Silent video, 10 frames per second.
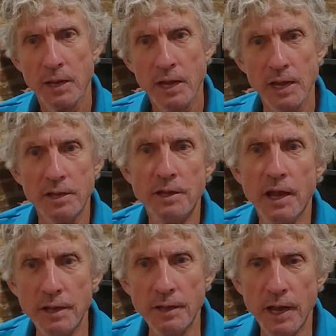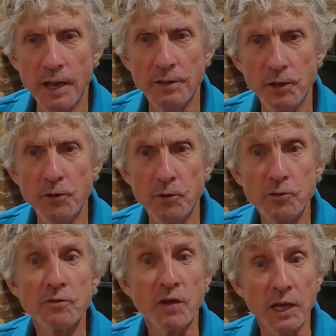in the
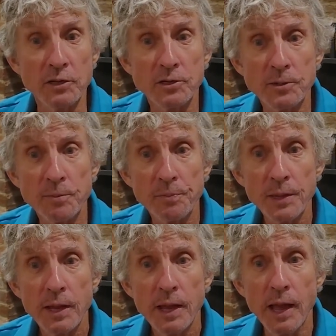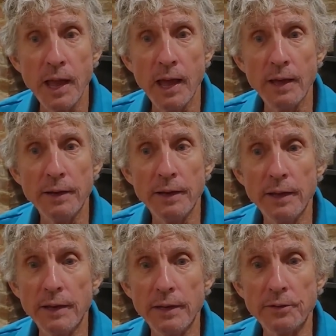news events. And
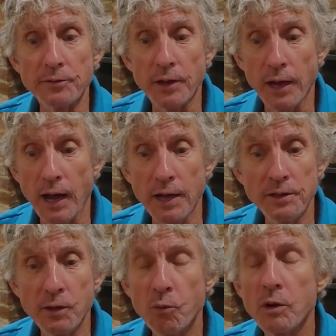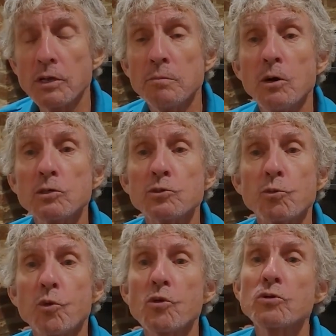it is, I think, one of the most
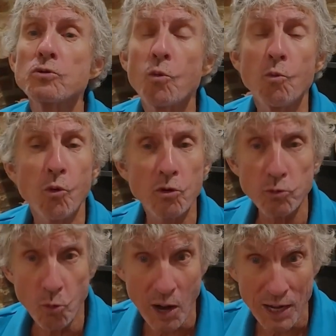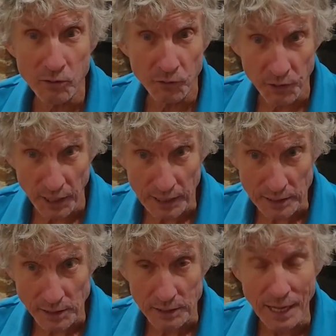worthwhile
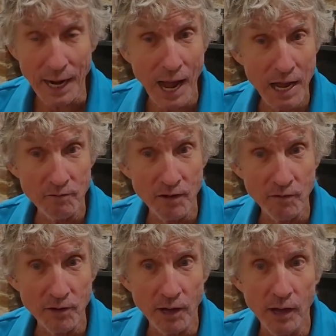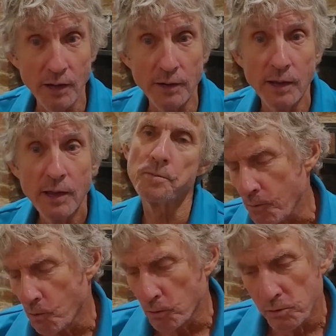things that I have ever done.
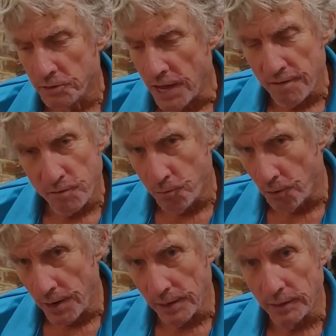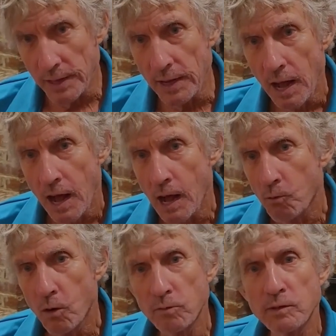I worked with David Brinkley. I
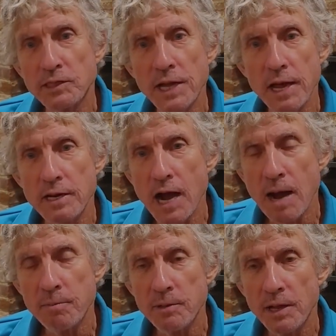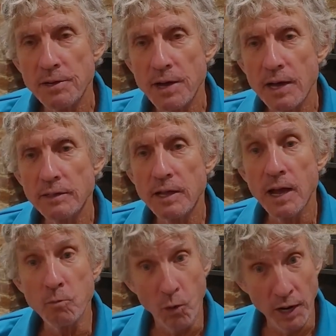worked with Ted Koppel on
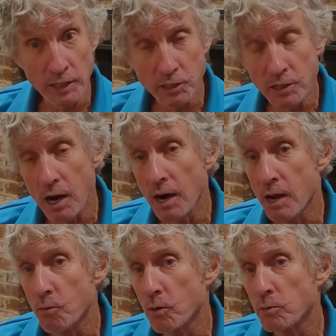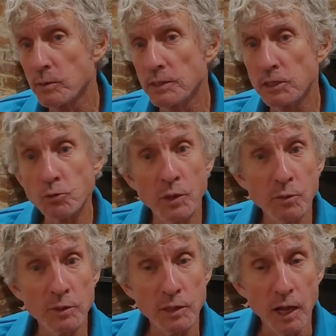Nightline when it started. I worked with This
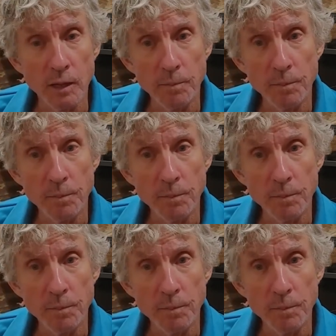Week at